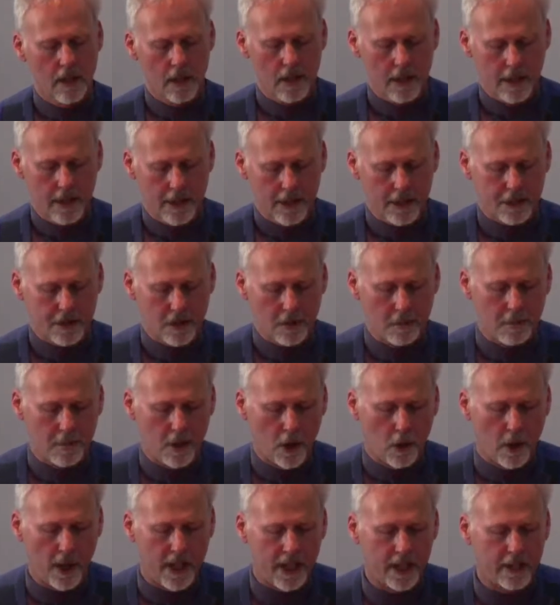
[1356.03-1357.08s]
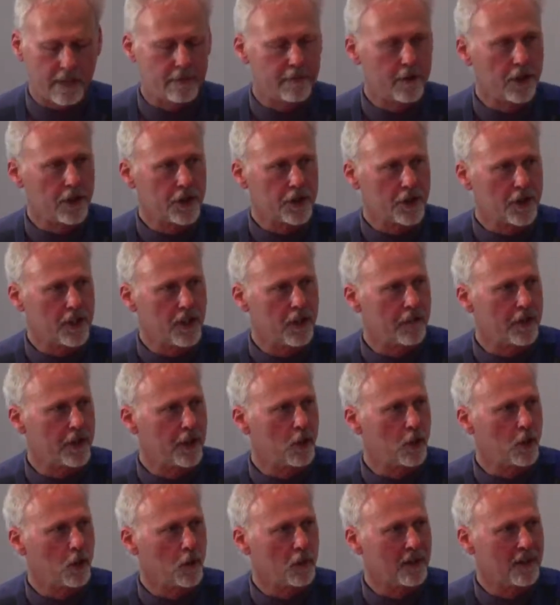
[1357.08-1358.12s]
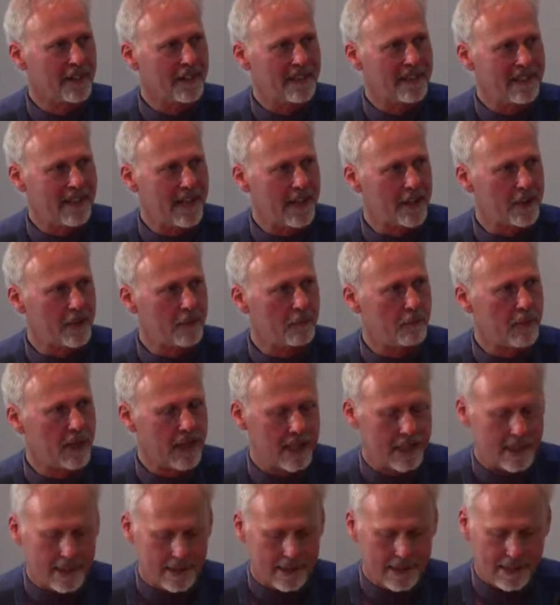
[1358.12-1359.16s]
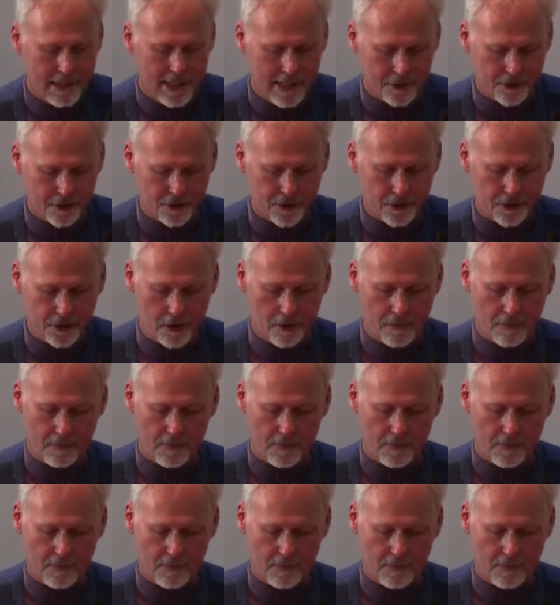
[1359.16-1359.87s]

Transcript: It's a poetic version of the old deathbed test,